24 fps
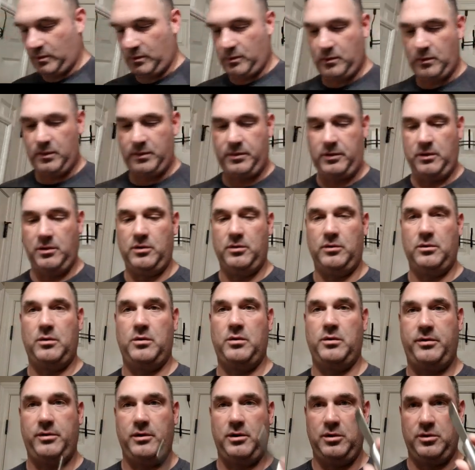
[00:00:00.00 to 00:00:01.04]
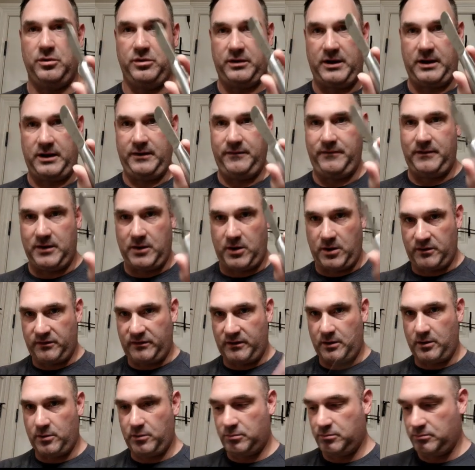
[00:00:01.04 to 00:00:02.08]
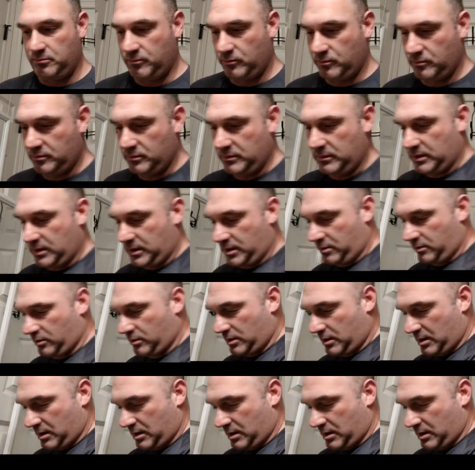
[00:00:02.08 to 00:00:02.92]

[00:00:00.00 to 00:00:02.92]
little knife here, so you know.